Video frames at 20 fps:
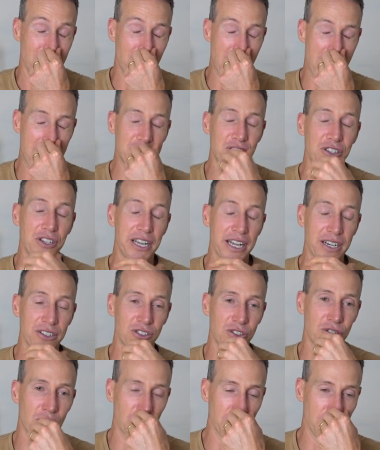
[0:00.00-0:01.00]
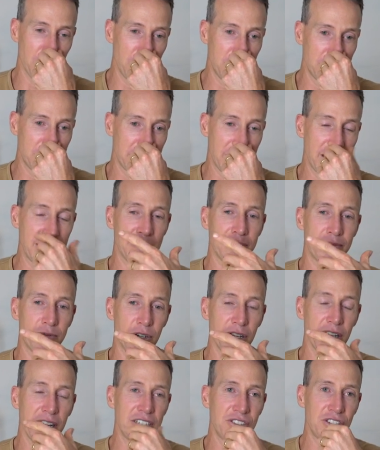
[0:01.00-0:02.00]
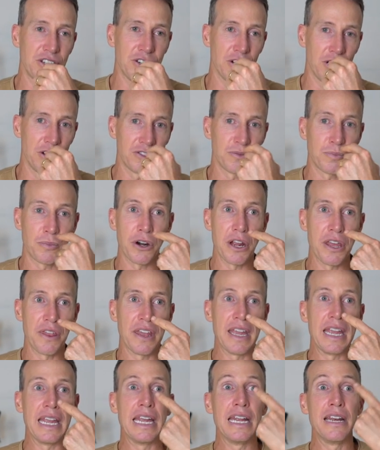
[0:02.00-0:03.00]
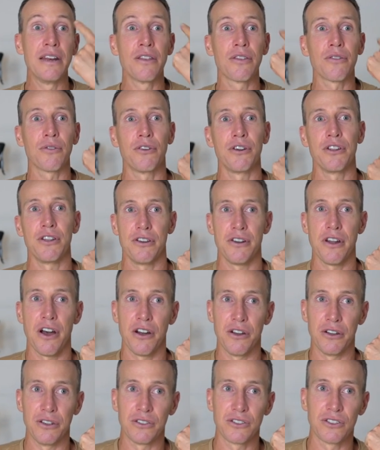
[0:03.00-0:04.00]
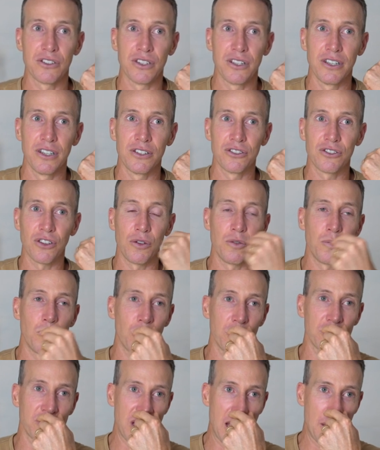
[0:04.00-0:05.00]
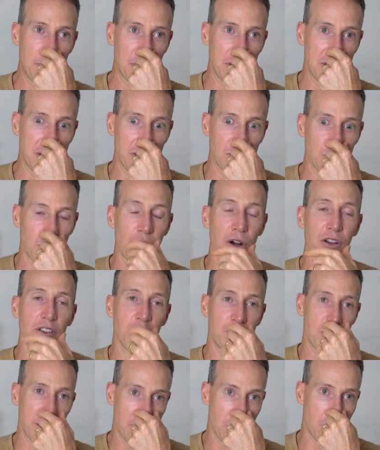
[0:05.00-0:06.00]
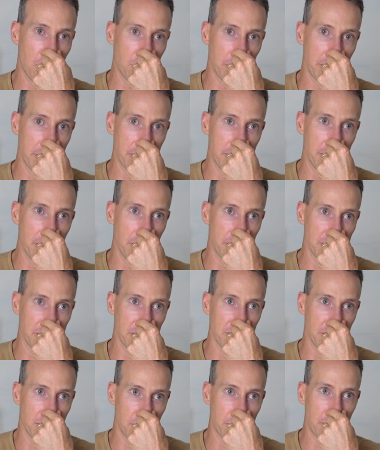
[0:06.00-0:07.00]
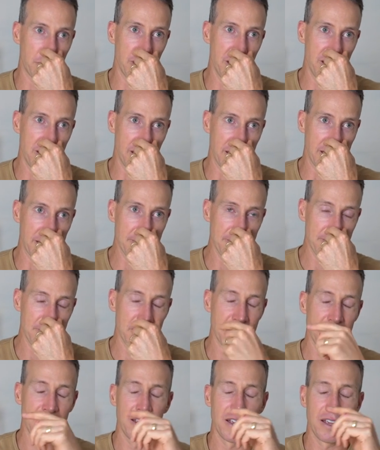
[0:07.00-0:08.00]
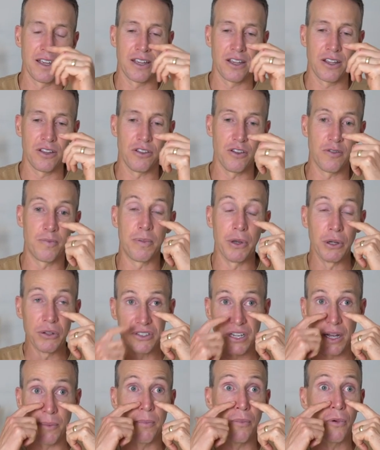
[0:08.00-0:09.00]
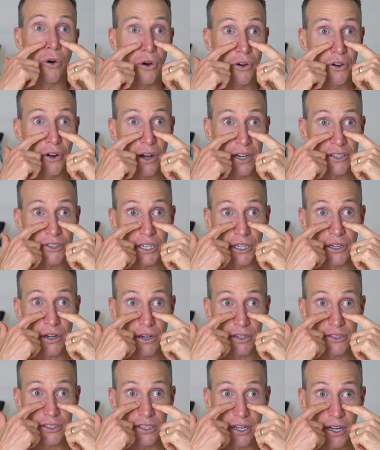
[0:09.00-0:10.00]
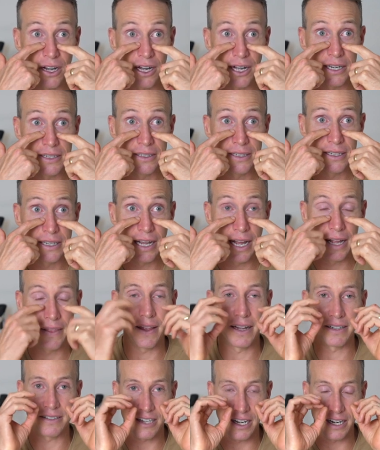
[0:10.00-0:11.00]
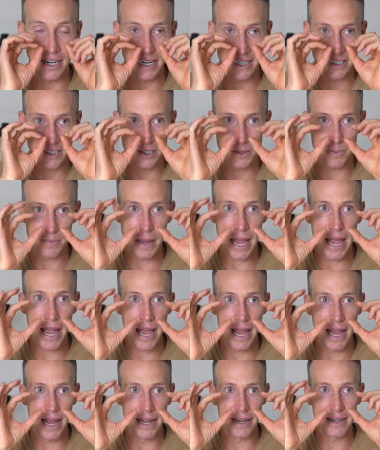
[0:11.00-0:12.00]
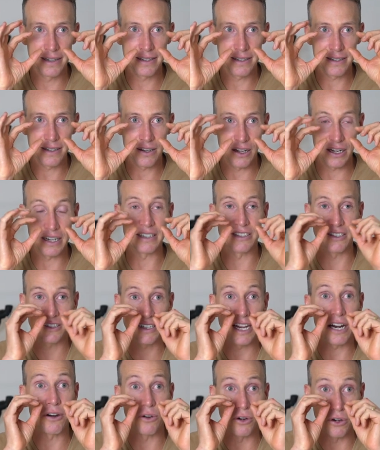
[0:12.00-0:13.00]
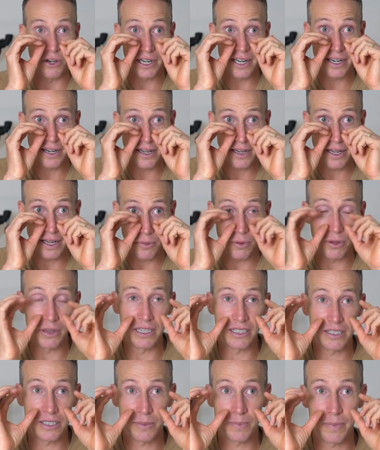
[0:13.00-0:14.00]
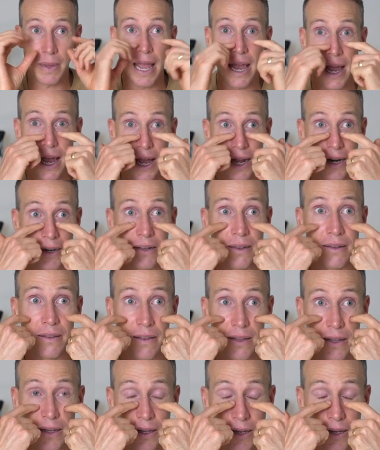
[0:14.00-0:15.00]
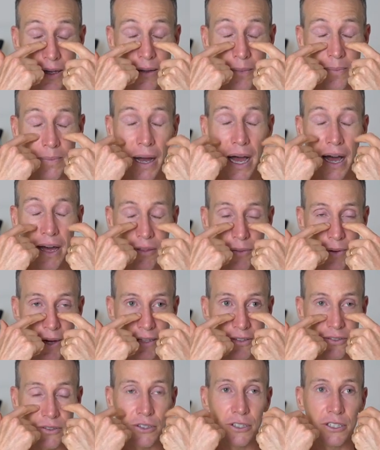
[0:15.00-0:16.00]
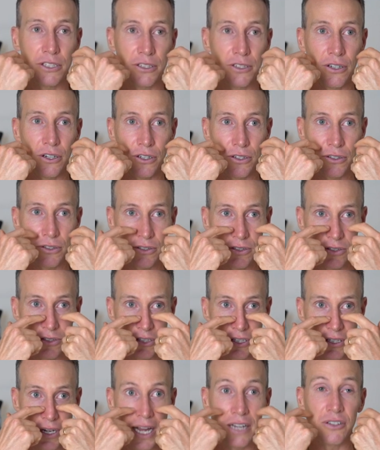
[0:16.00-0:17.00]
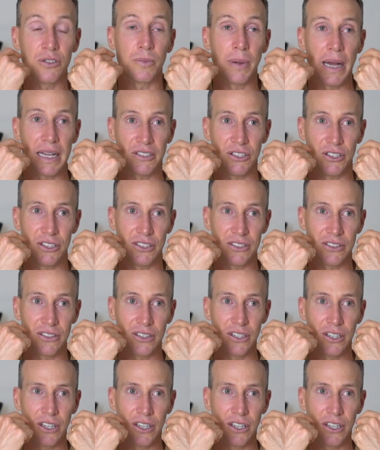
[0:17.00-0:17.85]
as you get a strong urge, then release your nose, breathe in through your nose. So what's happened is while you've been holding your nose and not breathing, you've built up more nitric oxide and that's going to expand like a steroid. It will expand the pathways through your nose, your nasal passages.